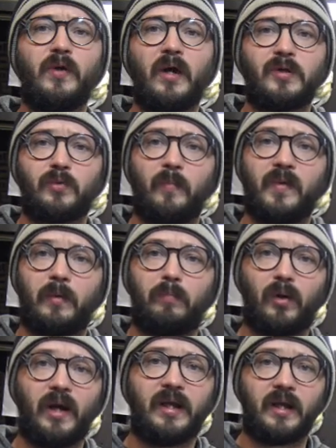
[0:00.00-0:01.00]
you guys want me to
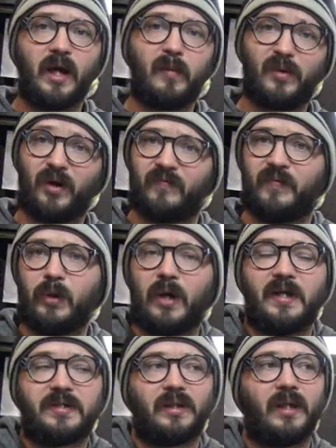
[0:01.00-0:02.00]
break it up or if you
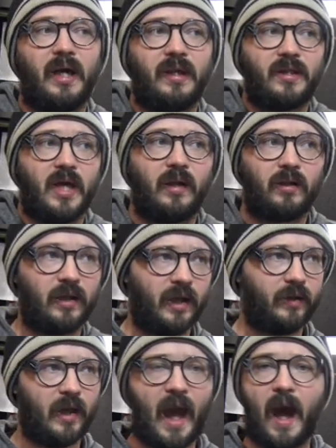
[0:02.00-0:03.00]
guys like that
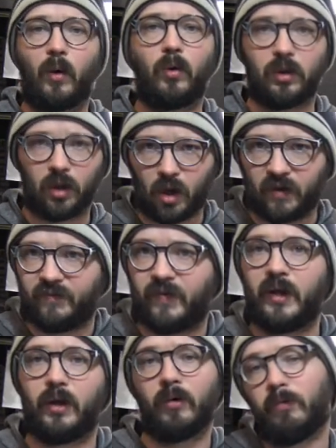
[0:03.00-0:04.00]
like hour-long
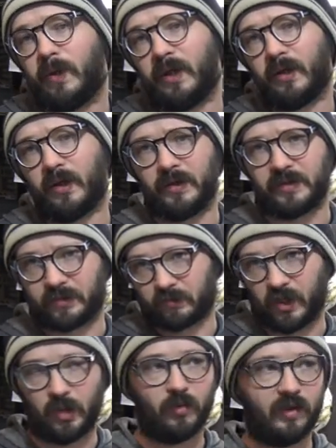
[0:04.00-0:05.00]
video, because
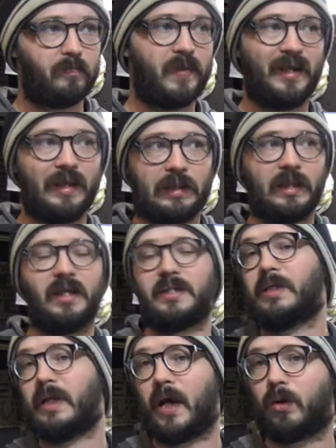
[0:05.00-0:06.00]
it would be at
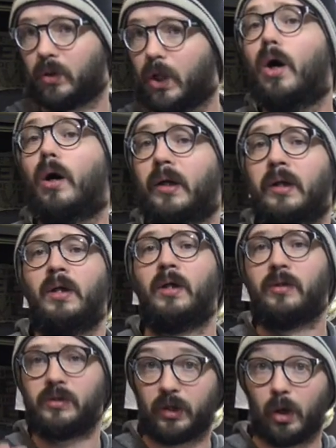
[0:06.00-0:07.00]
least an hour long
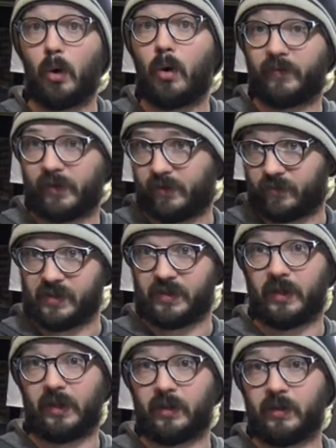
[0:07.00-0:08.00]
to go over
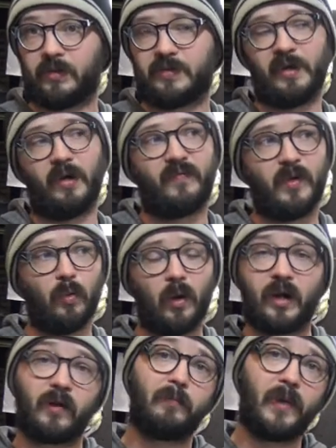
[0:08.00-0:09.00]
everything. So if you
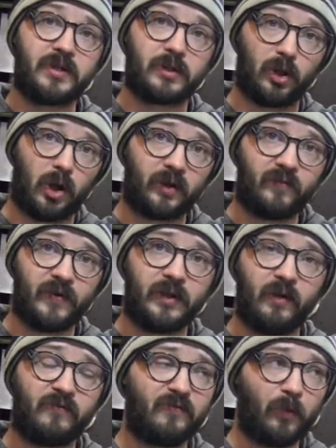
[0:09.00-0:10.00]
want a much longer
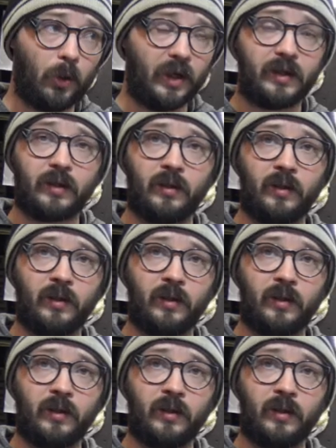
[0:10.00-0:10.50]
video for it,